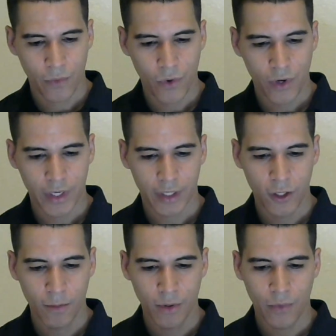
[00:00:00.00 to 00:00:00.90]
war in
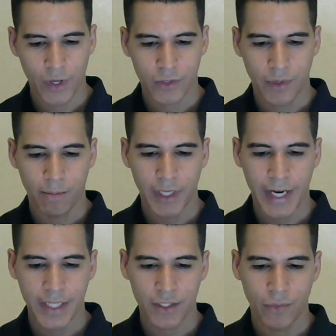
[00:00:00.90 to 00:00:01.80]
Cuba was
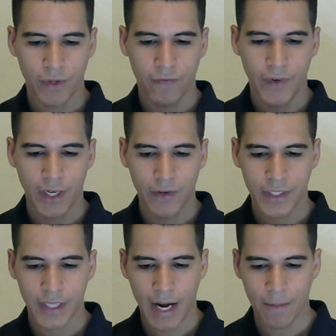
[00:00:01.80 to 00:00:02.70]
replaced with
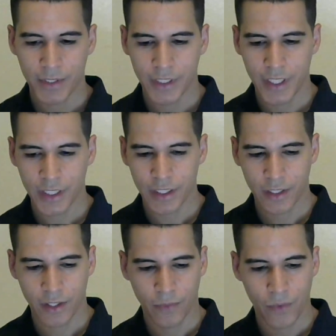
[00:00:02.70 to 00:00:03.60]
vigorous opposition to
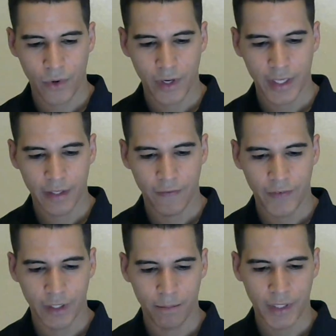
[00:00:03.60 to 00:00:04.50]
the war in the
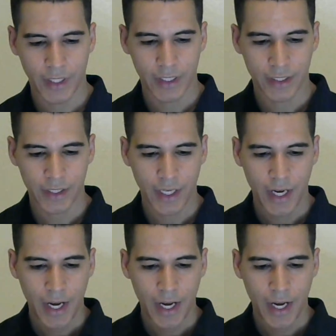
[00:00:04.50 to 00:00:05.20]
Philippines.